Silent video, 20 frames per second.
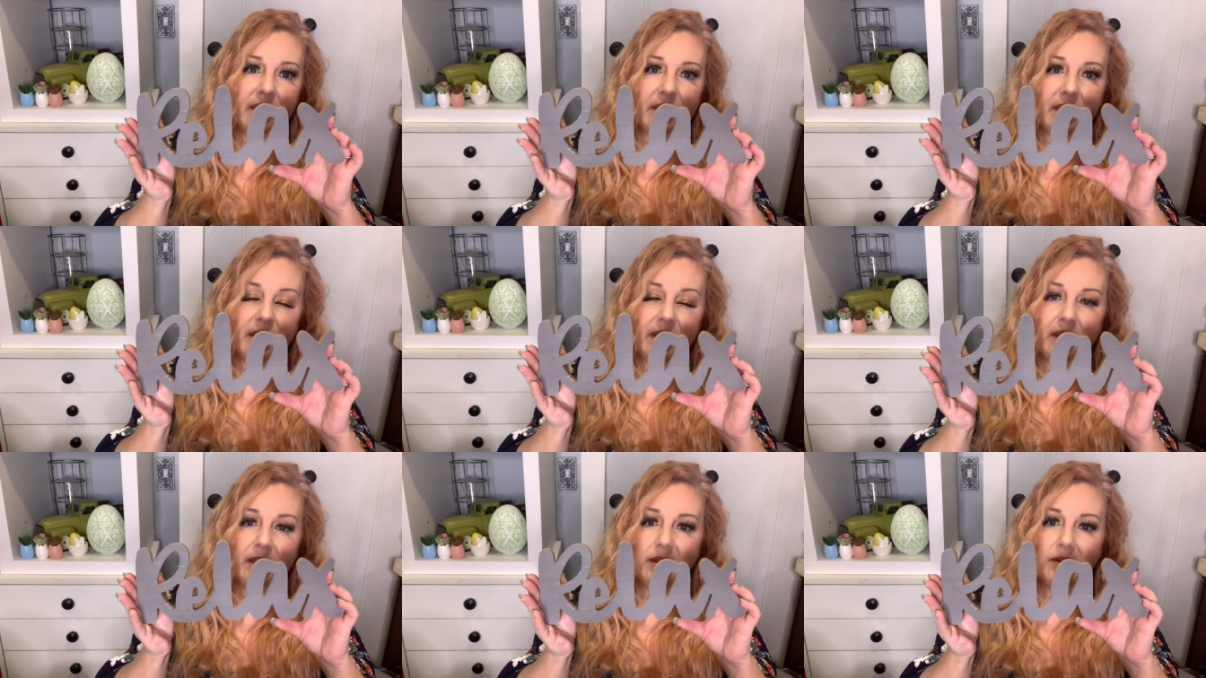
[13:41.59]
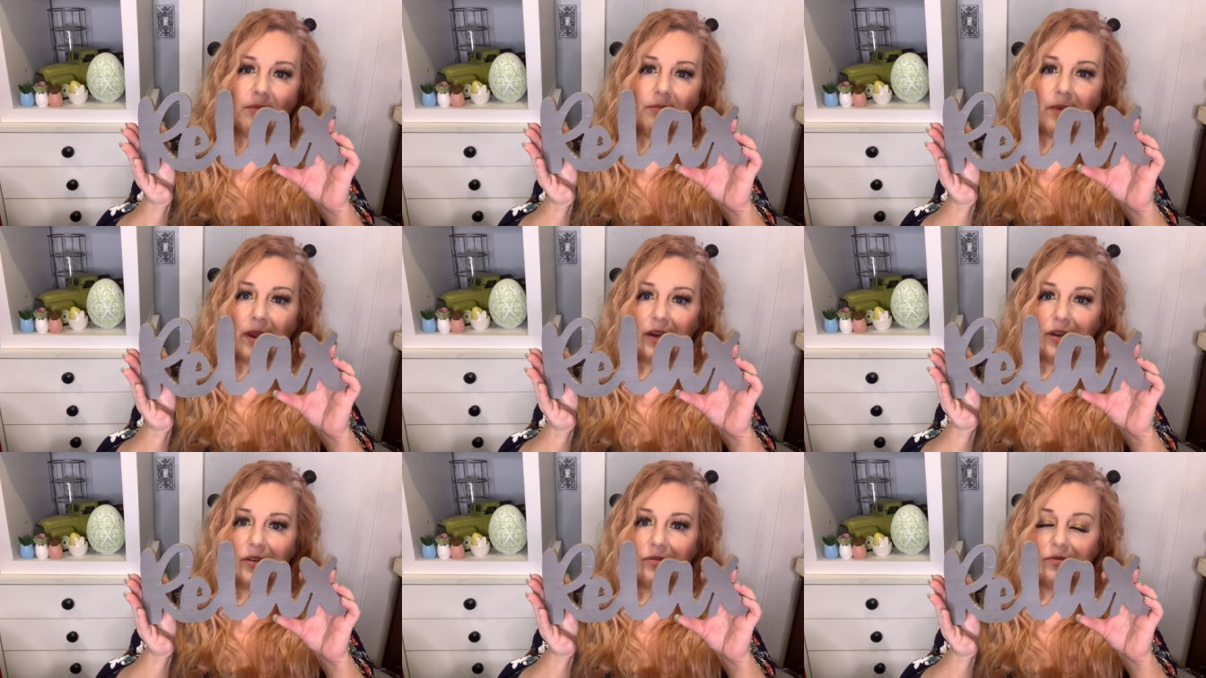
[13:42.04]

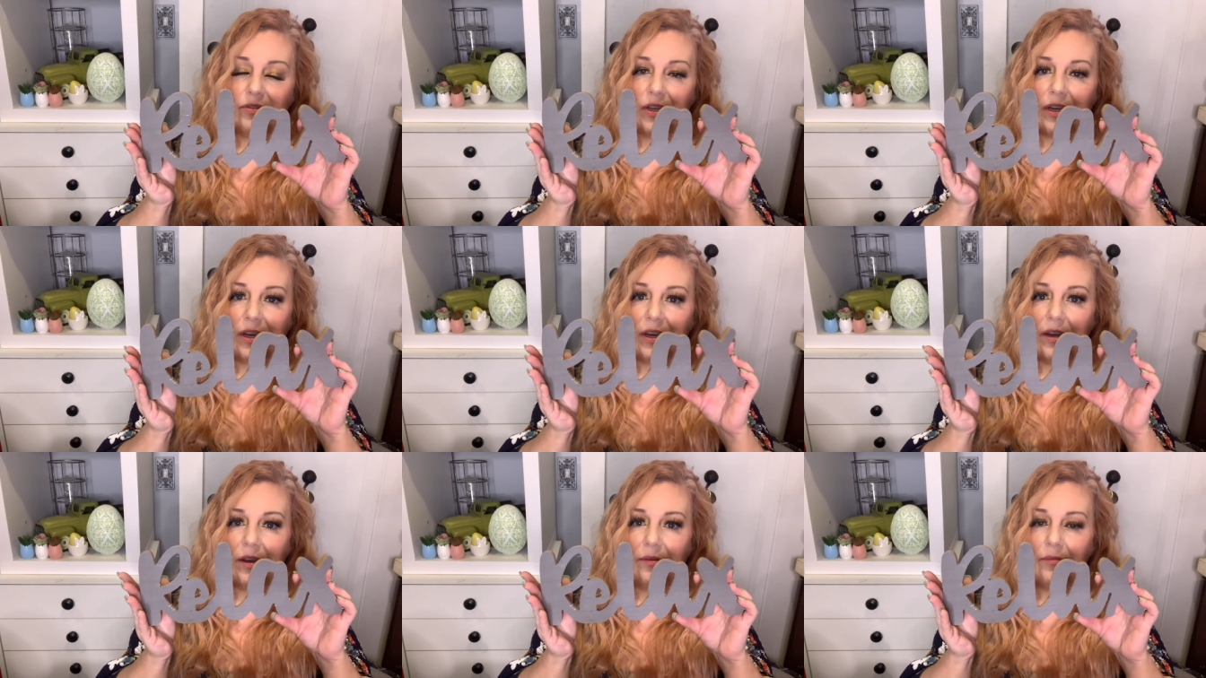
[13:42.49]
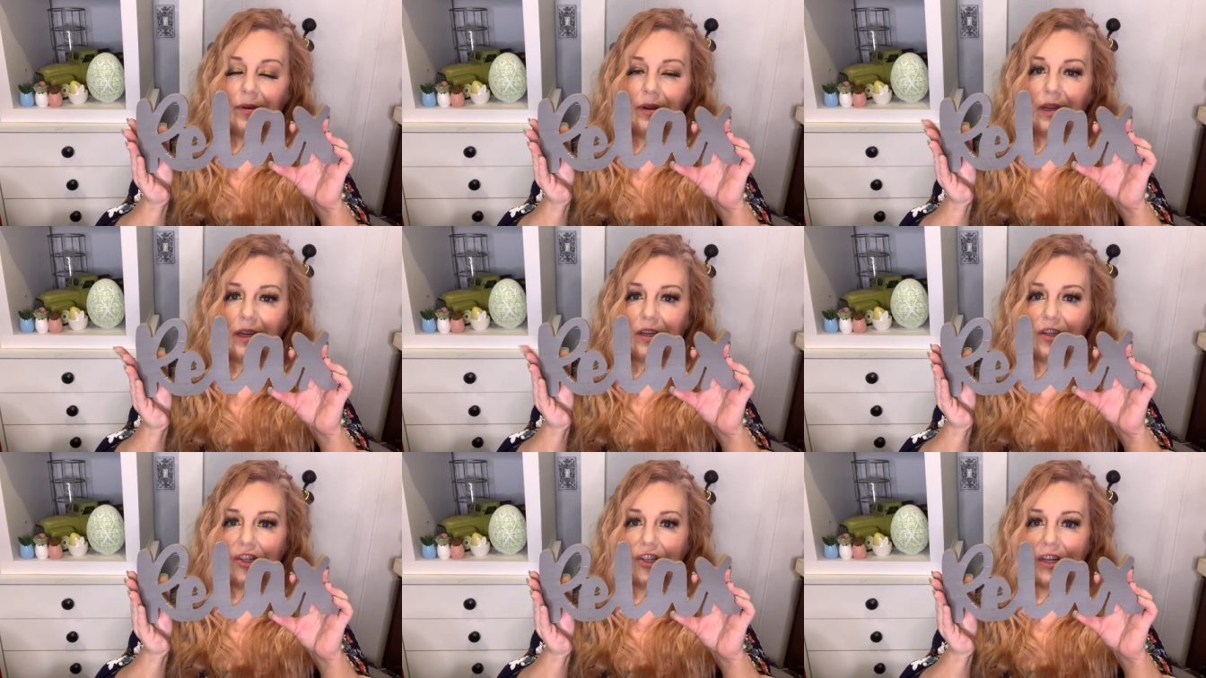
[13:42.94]
my new tub
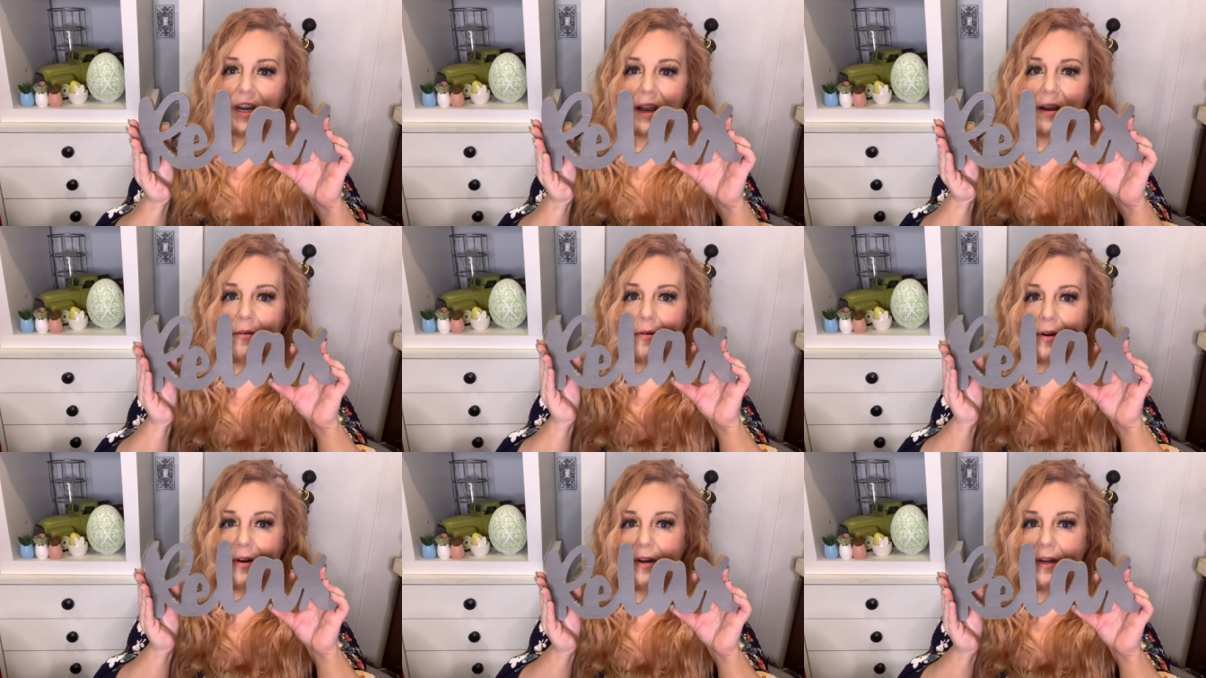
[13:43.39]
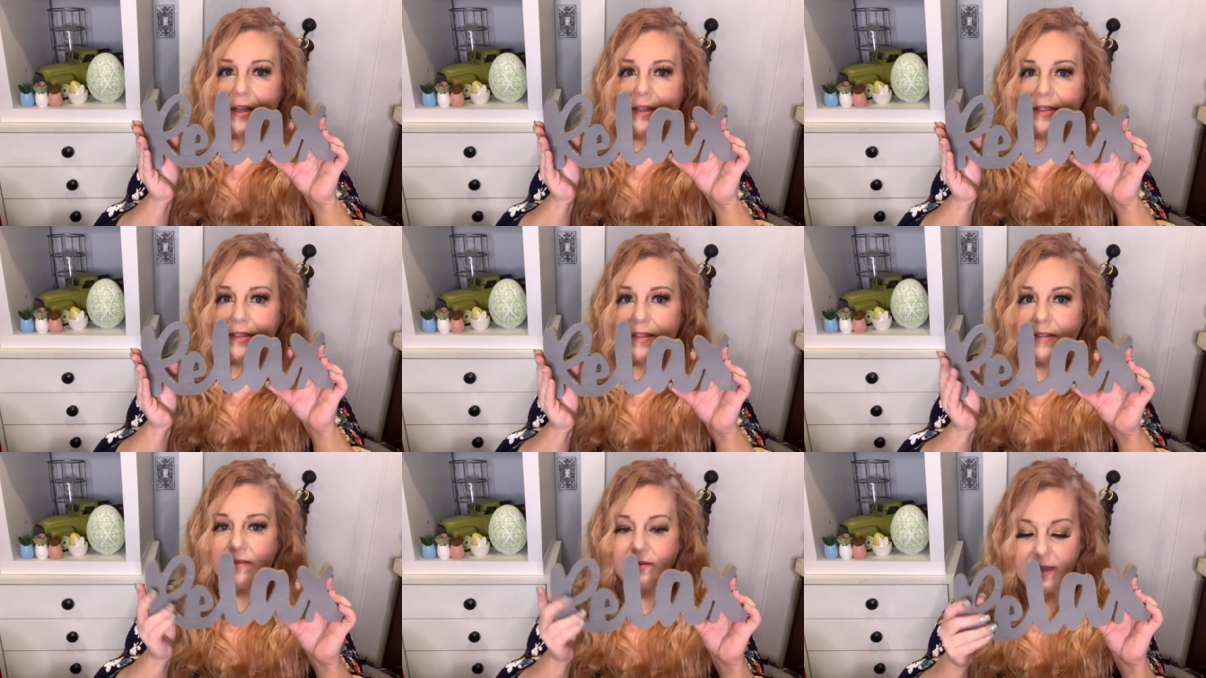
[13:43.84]
and shower
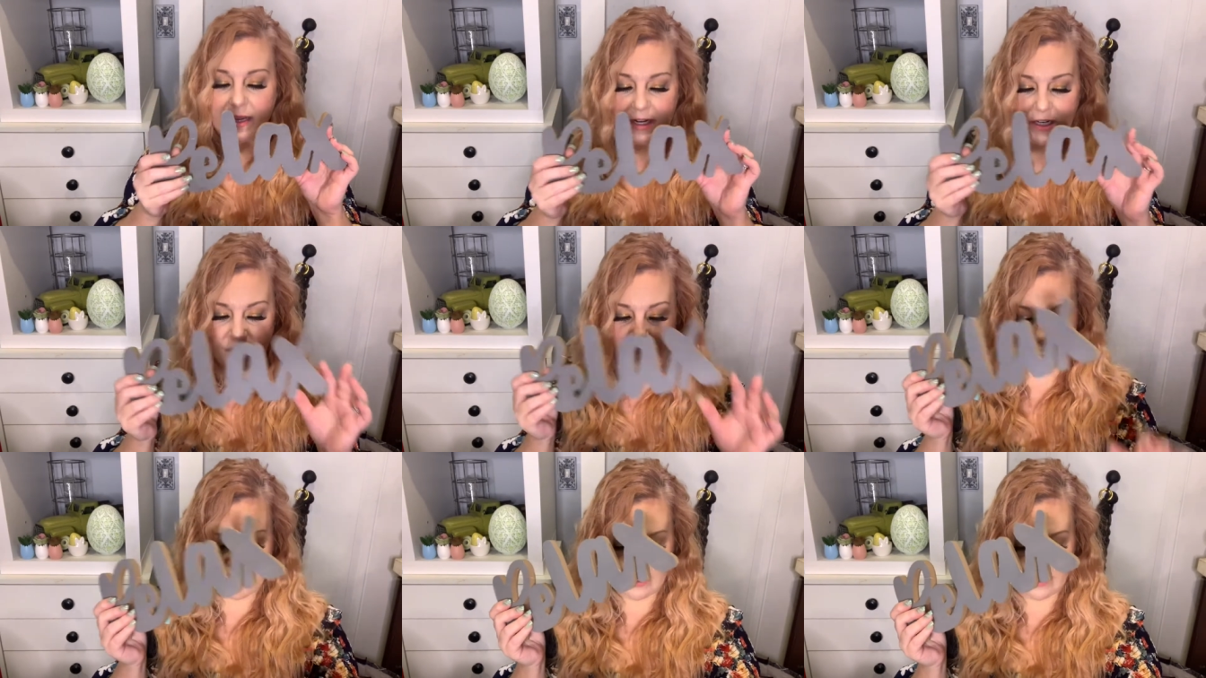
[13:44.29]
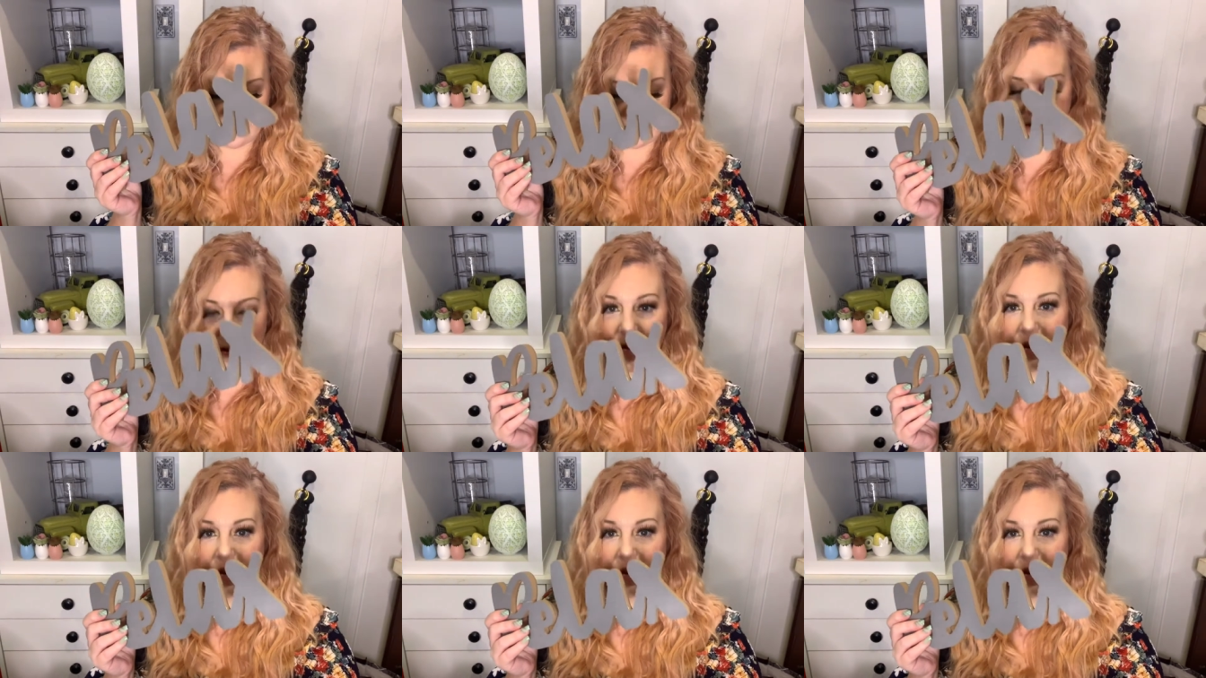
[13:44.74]
installation.